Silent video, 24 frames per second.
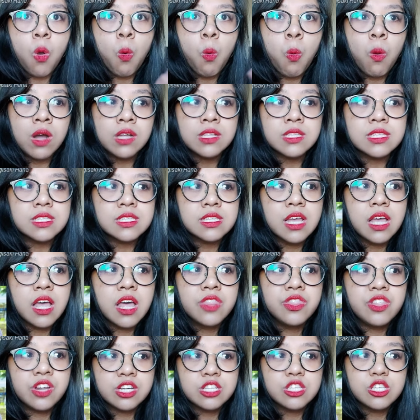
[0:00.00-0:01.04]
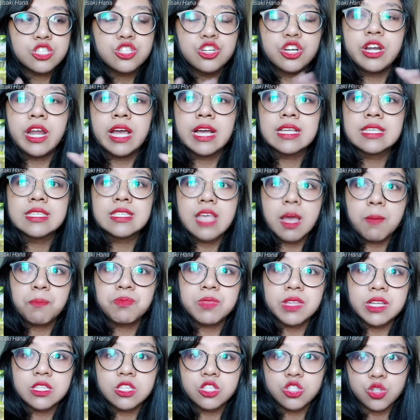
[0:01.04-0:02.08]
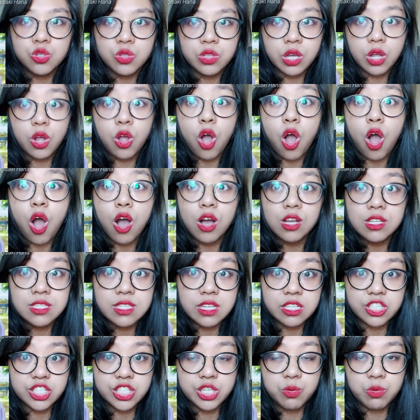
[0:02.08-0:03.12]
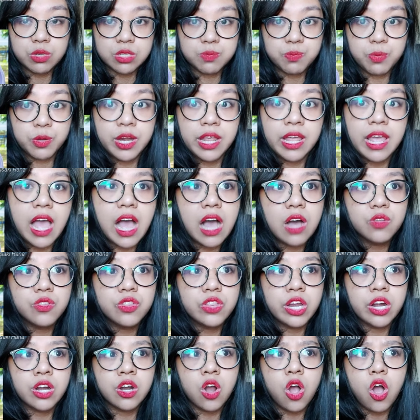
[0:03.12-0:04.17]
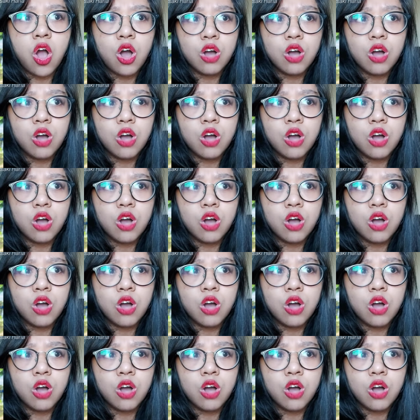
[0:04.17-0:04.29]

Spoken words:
once there's a certain acceptance to the cause that she was putting out there,